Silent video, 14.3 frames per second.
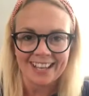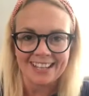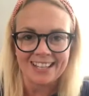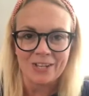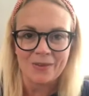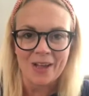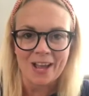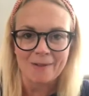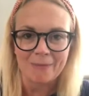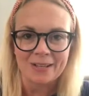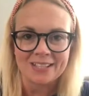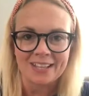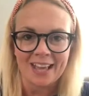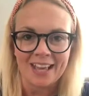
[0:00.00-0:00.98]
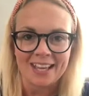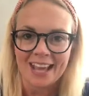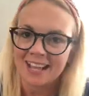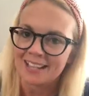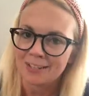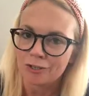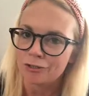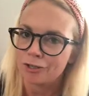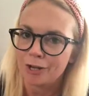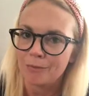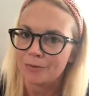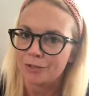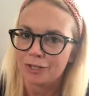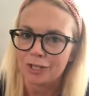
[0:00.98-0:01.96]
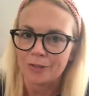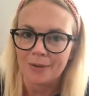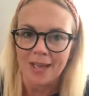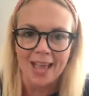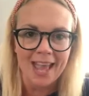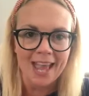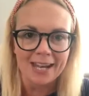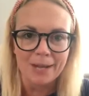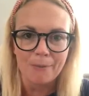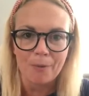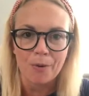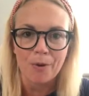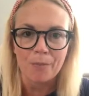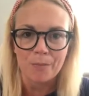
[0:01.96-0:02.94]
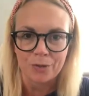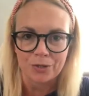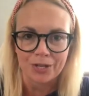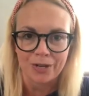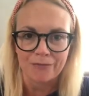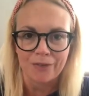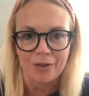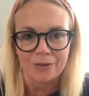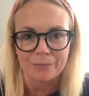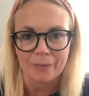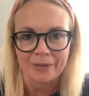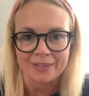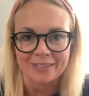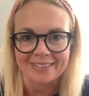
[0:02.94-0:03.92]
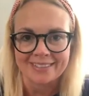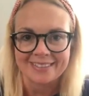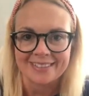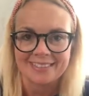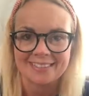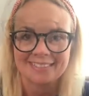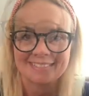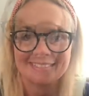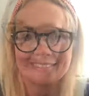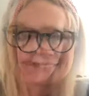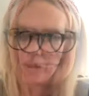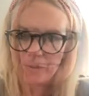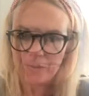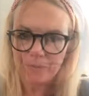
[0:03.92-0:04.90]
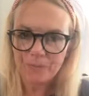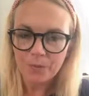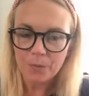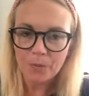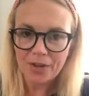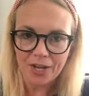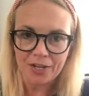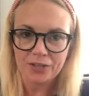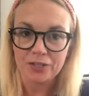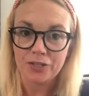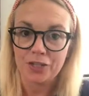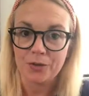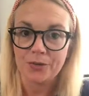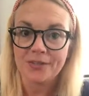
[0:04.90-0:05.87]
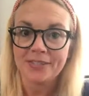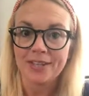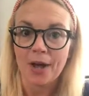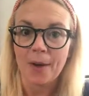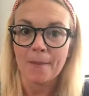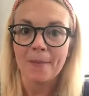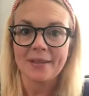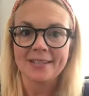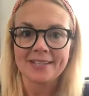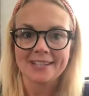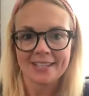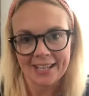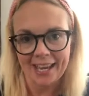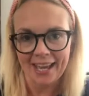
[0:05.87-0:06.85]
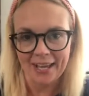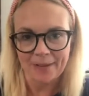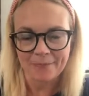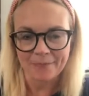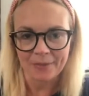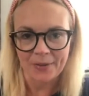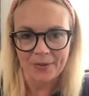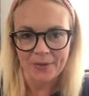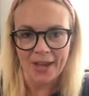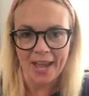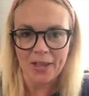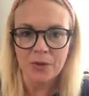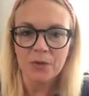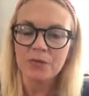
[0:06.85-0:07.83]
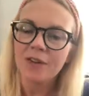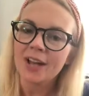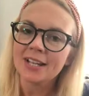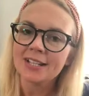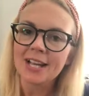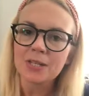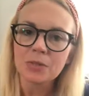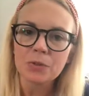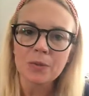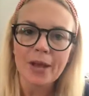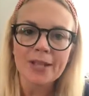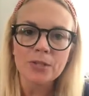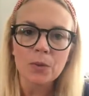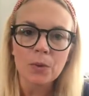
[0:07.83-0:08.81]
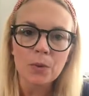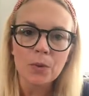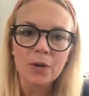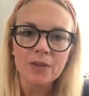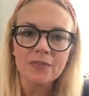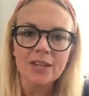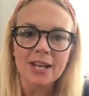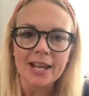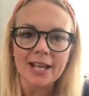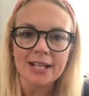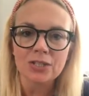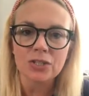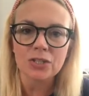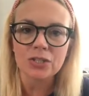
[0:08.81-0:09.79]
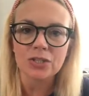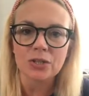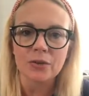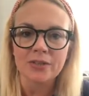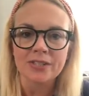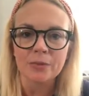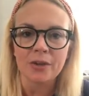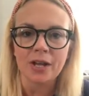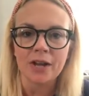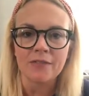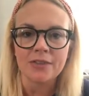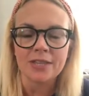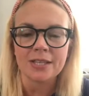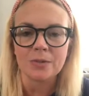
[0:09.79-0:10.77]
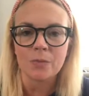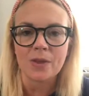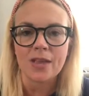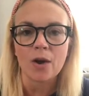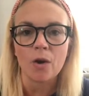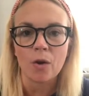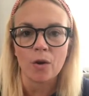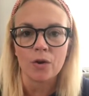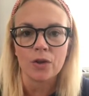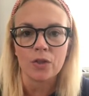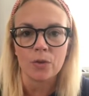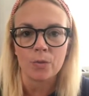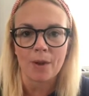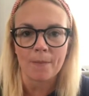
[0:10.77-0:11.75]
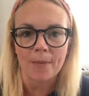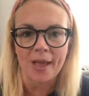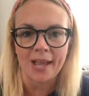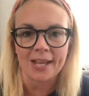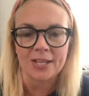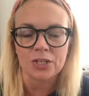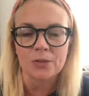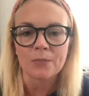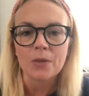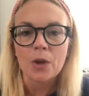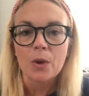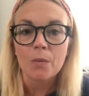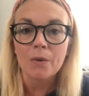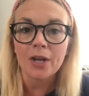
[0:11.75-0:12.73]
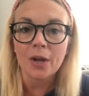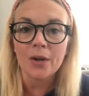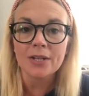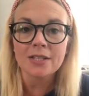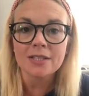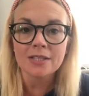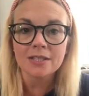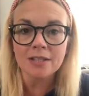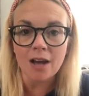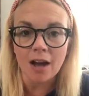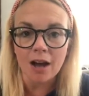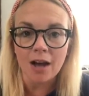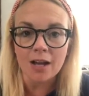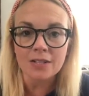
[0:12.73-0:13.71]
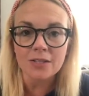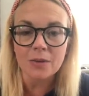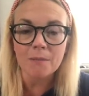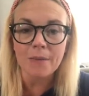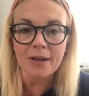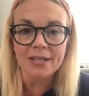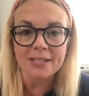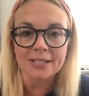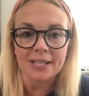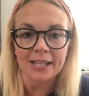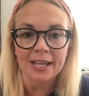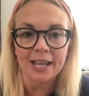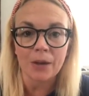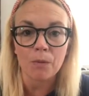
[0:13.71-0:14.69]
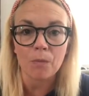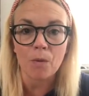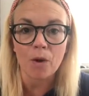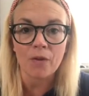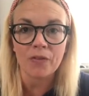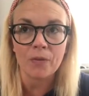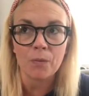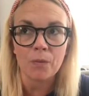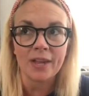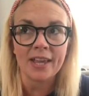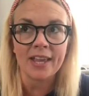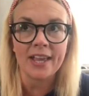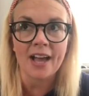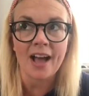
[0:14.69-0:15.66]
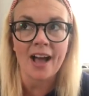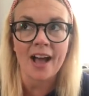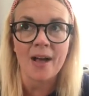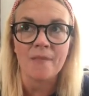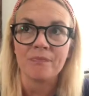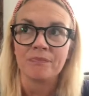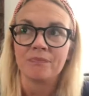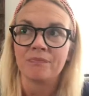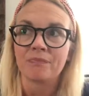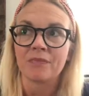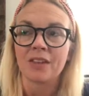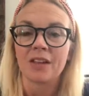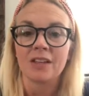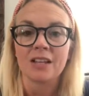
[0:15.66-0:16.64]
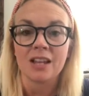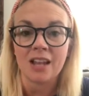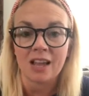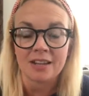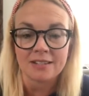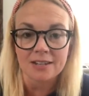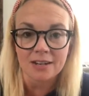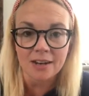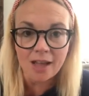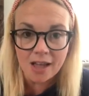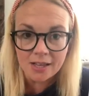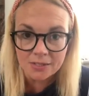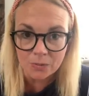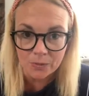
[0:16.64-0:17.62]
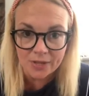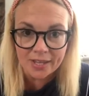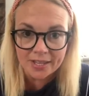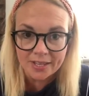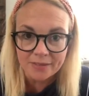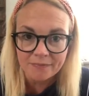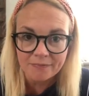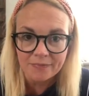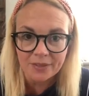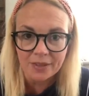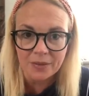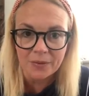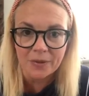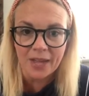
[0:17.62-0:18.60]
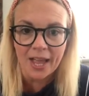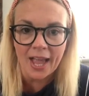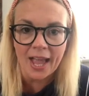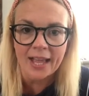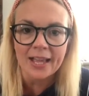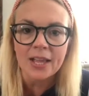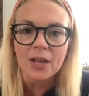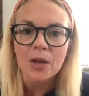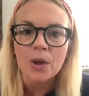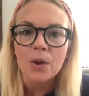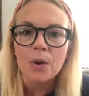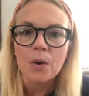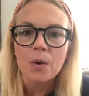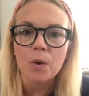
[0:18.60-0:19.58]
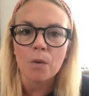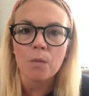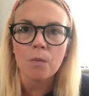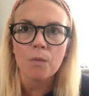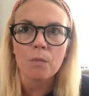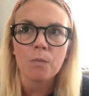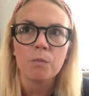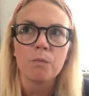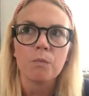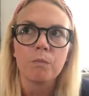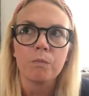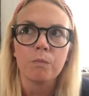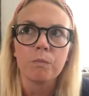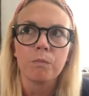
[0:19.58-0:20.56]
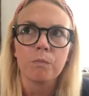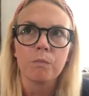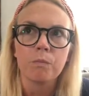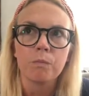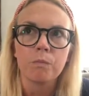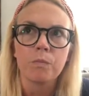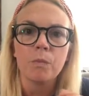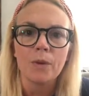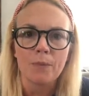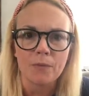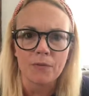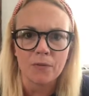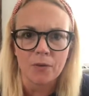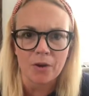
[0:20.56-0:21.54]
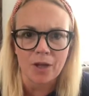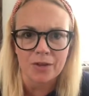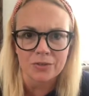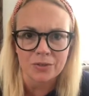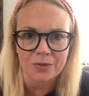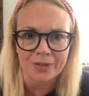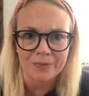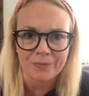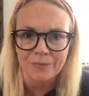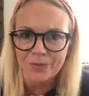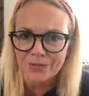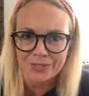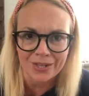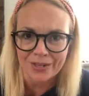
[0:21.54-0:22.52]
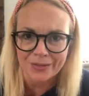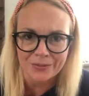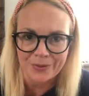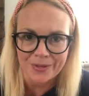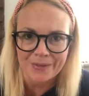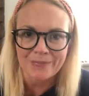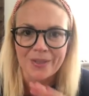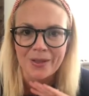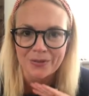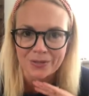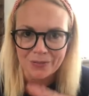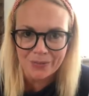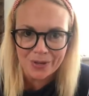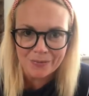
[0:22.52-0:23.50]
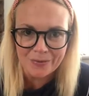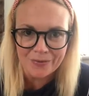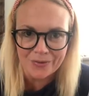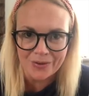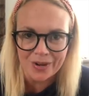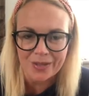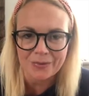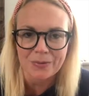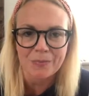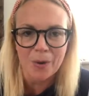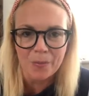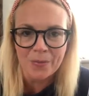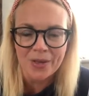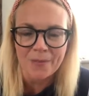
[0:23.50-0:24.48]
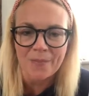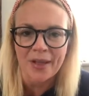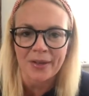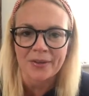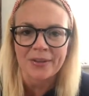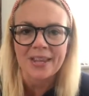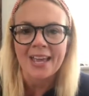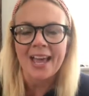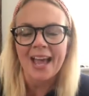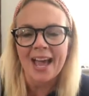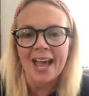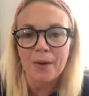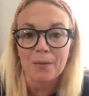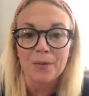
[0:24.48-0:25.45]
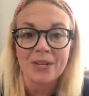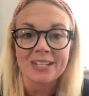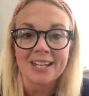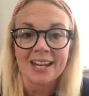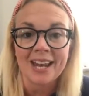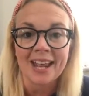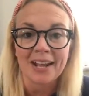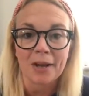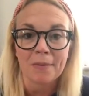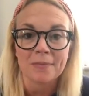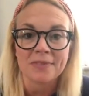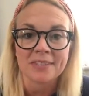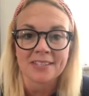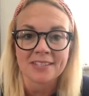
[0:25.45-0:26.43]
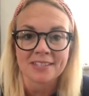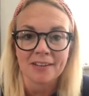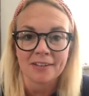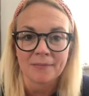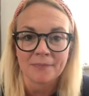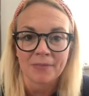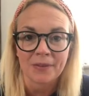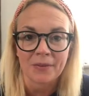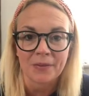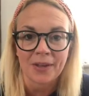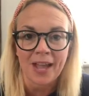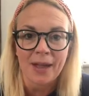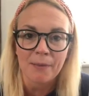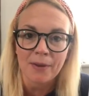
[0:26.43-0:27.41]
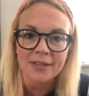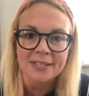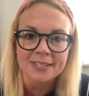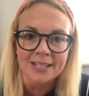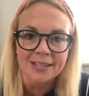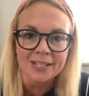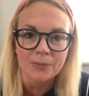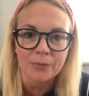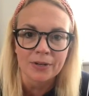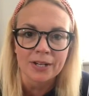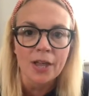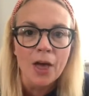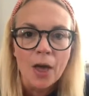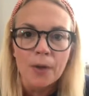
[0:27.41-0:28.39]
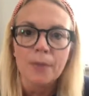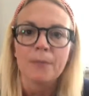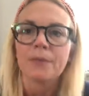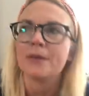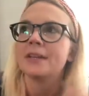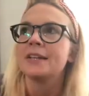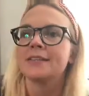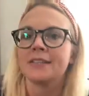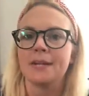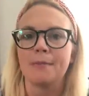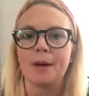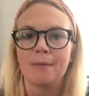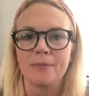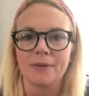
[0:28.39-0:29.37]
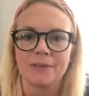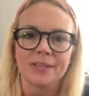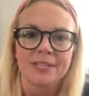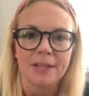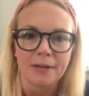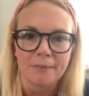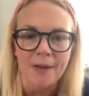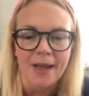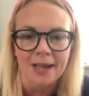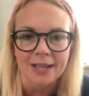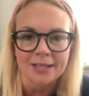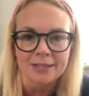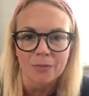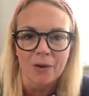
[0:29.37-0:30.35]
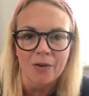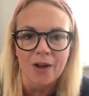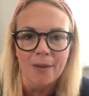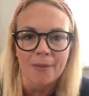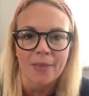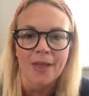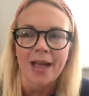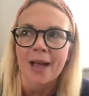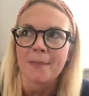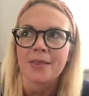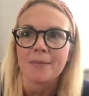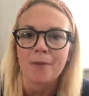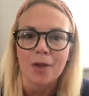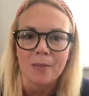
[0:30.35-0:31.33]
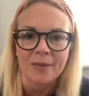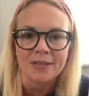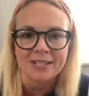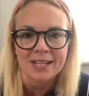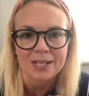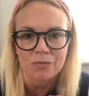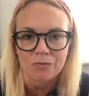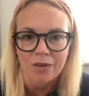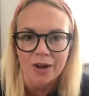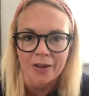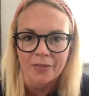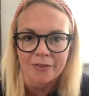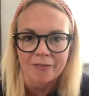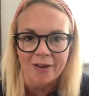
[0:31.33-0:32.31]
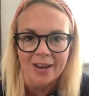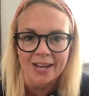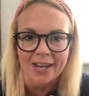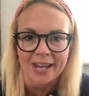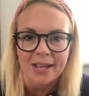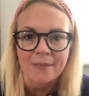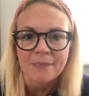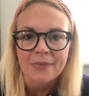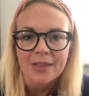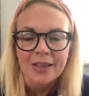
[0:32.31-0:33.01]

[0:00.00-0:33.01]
And then you end by saying yes, because you don't want to do any more pushing of those buttons. So we're going to do some singing. Okay, you'll find, as always, all of the links to the songs that we cover this week on the webpage. We're going to start by singing one we learnt last week, okay, or the week before last, sorry, it wasn't last week. It was the week before last with Poppy and Megan, and we did Here Comes the Sun. Okay, and we're going to sing this one in hope that it might bring the sun back, because where I'm at the moment, it's rather rainy.